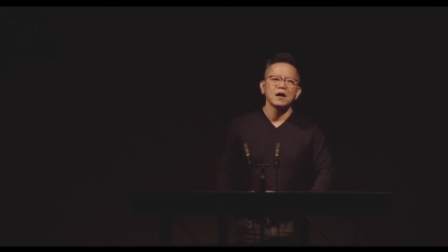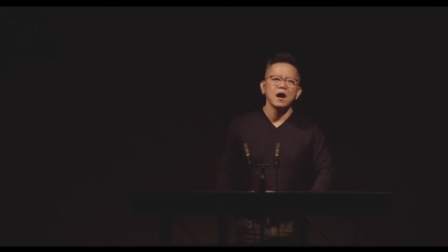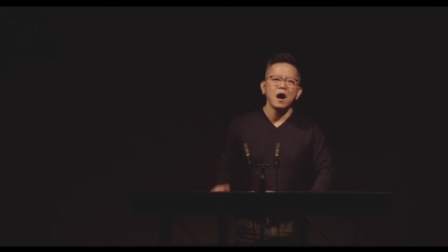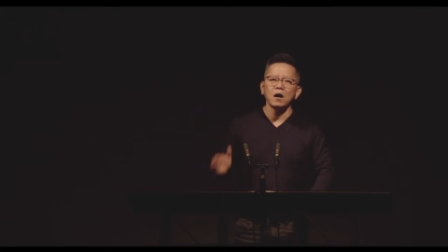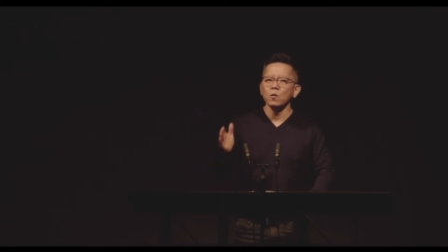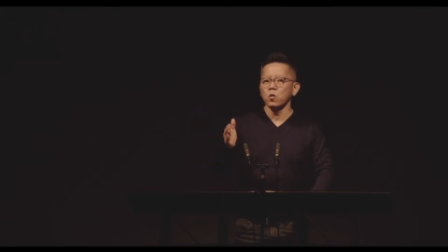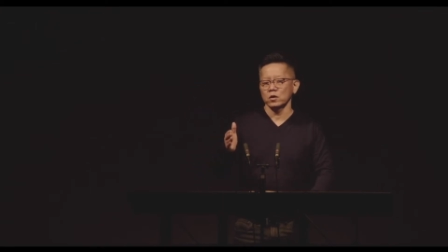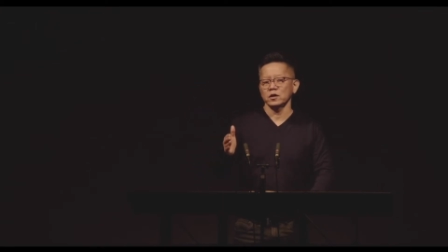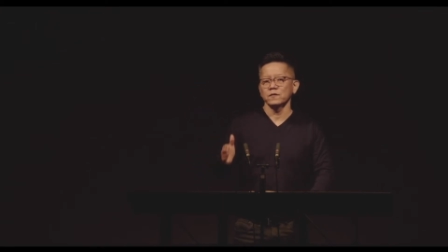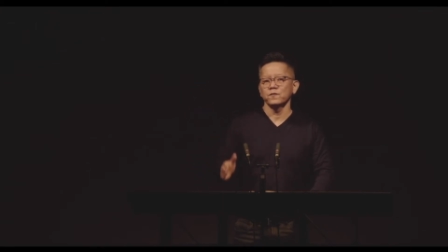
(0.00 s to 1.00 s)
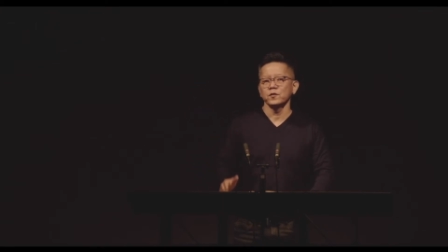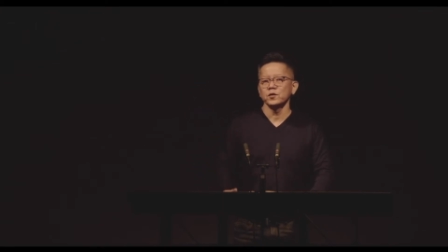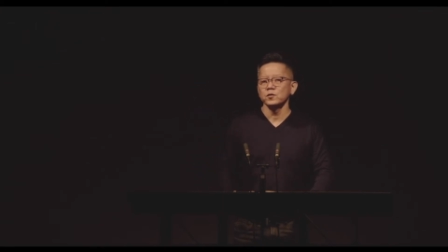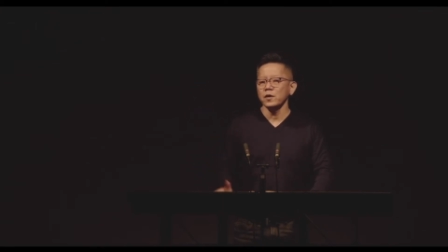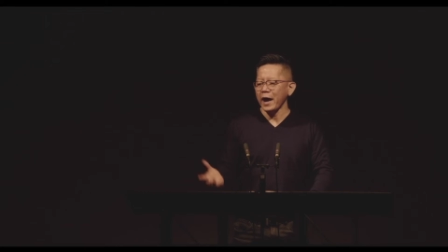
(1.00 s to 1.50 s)
are working for
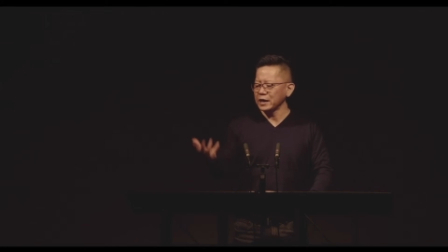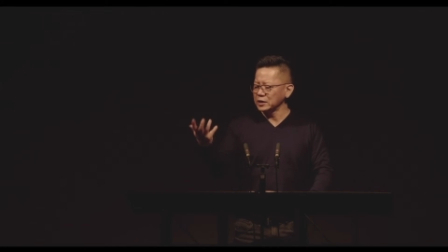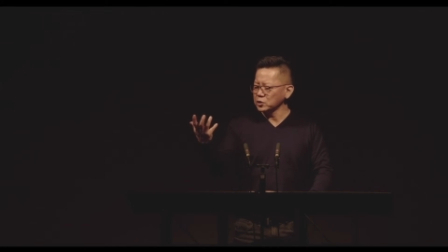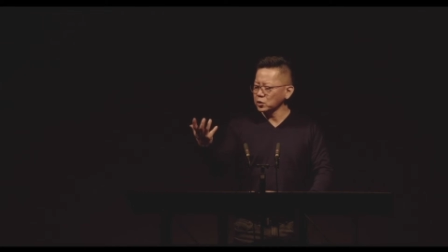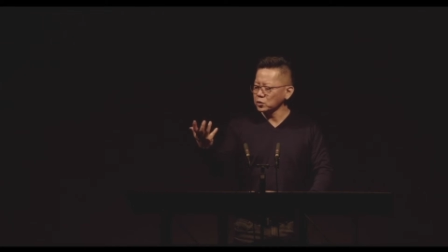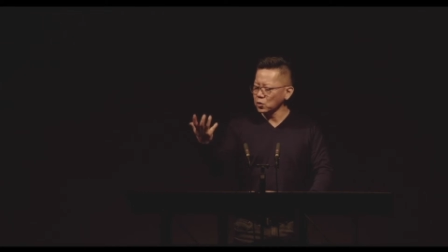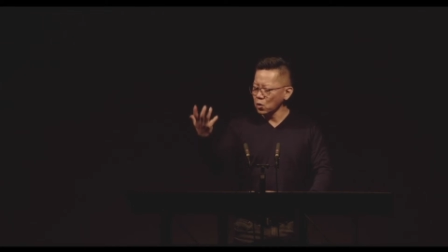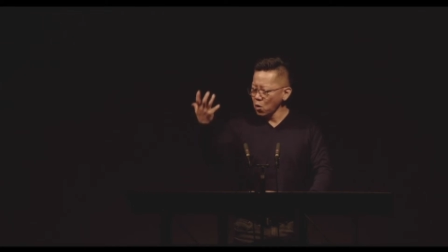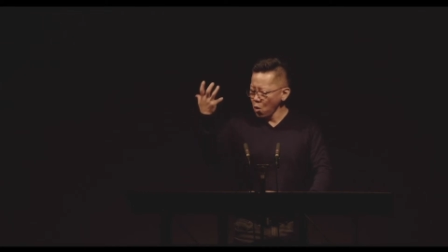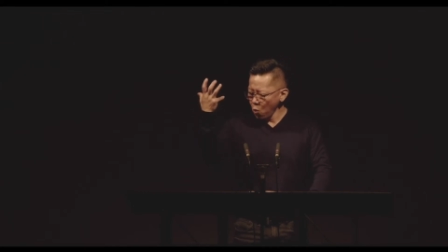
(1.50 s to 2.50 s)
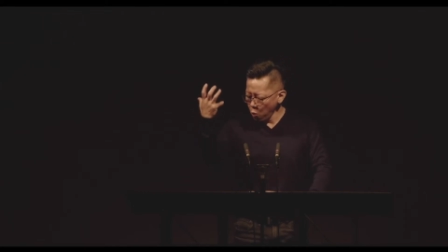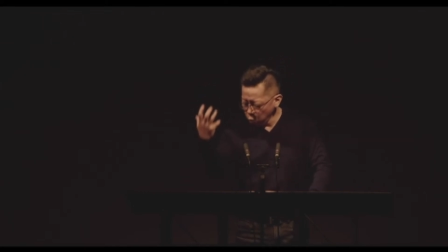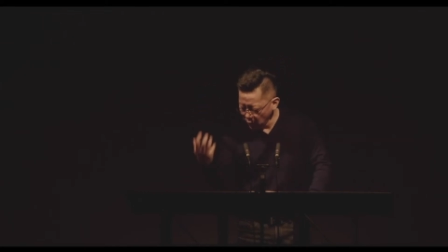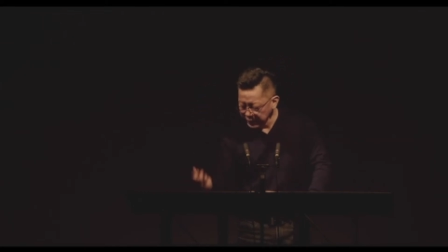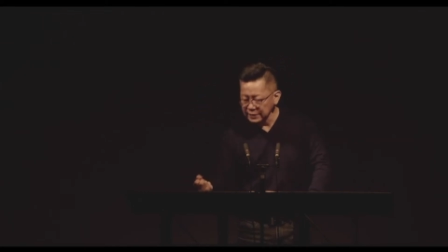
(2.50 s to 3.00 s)
you an eternal
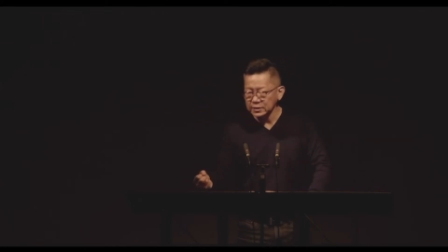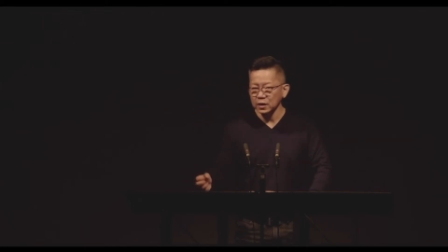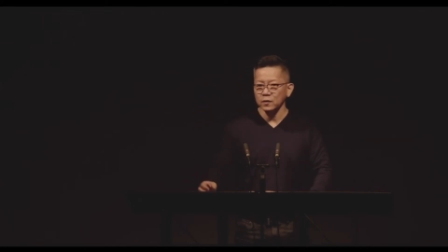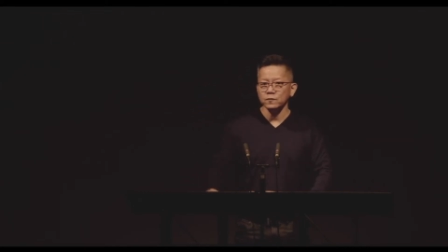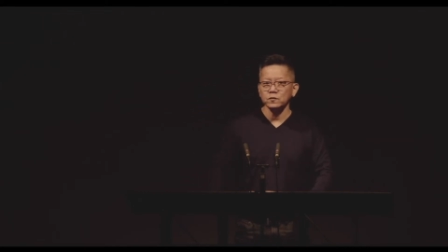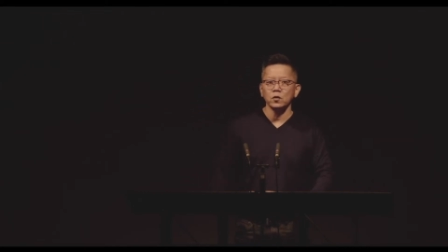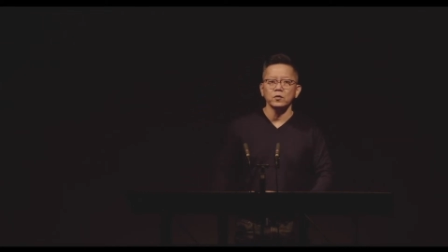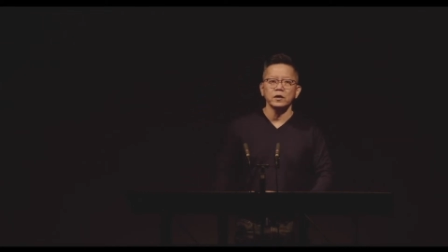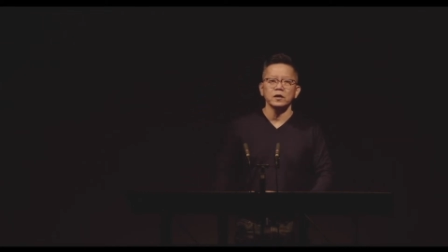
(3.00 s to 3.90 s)
weight of glory.